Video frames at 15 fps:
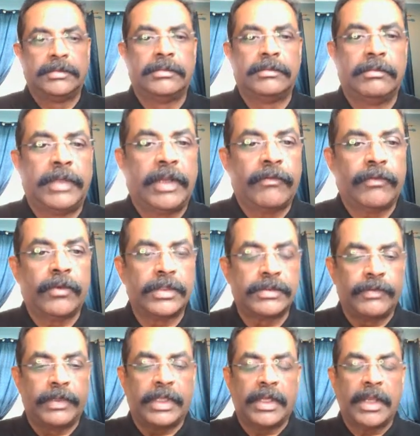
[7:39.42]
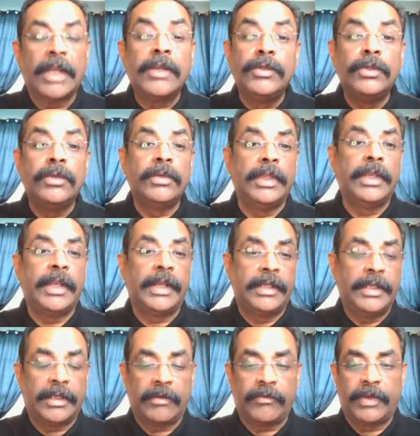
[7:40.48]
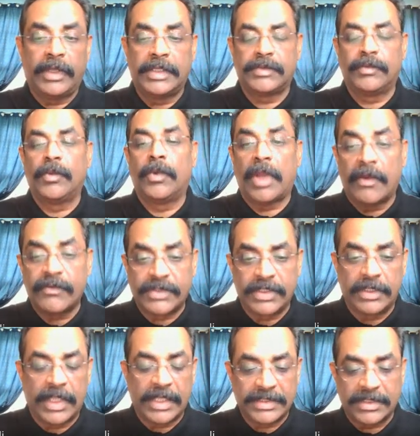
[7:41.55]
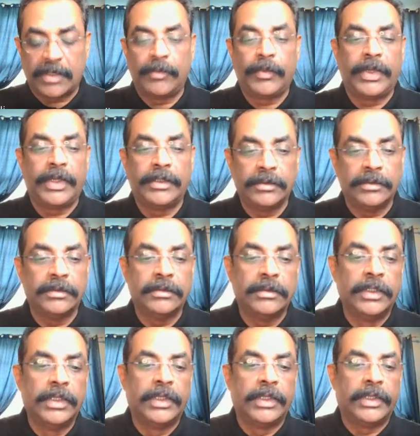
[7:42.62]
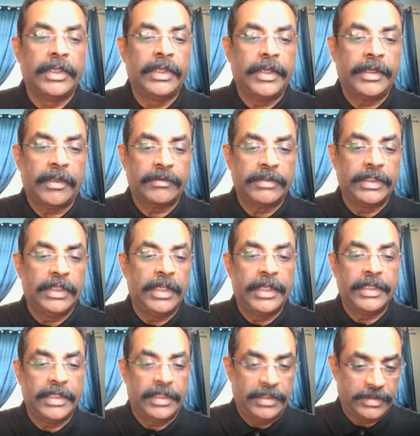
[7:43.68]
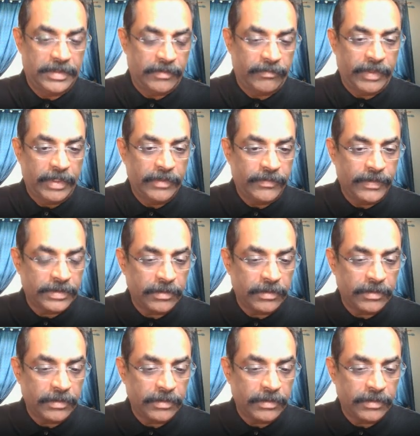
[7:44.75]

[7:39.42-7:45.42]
but of course we cannot do rewrite data files more often as compared to rewrite of the deleted insert files.